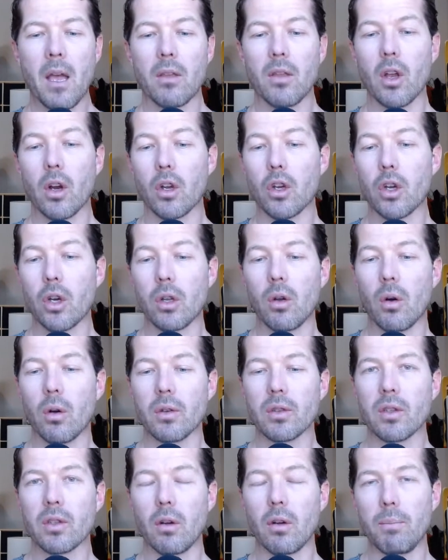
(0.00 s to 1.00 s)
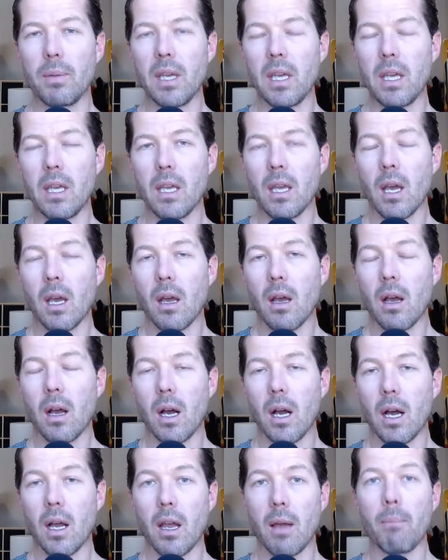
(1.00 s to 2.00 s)
There could also be
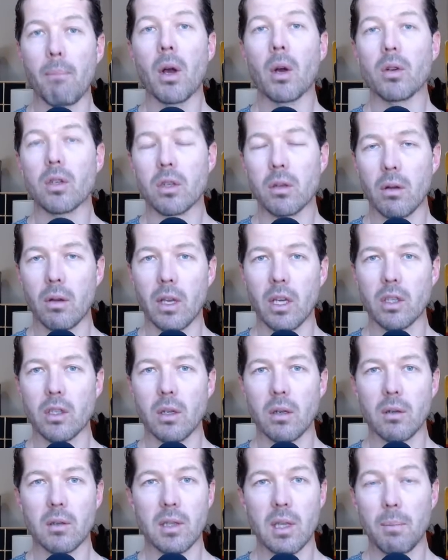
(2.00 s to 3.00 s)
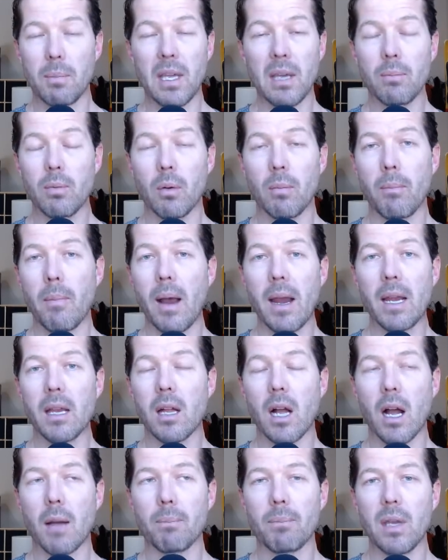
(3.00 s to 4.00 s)
emotional issues that people might
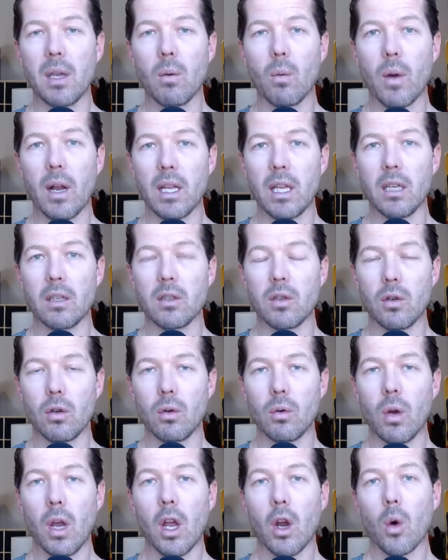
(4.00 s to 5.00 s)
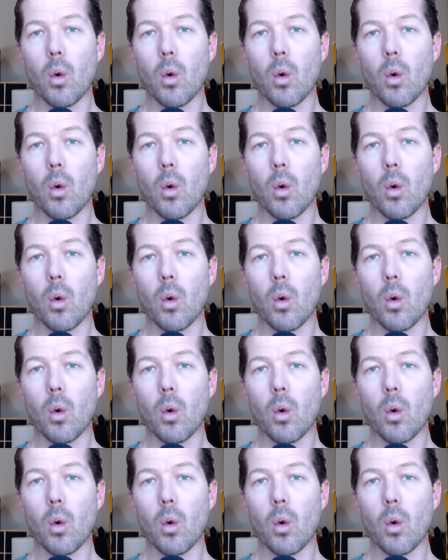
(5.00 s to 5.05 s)
not be ready to,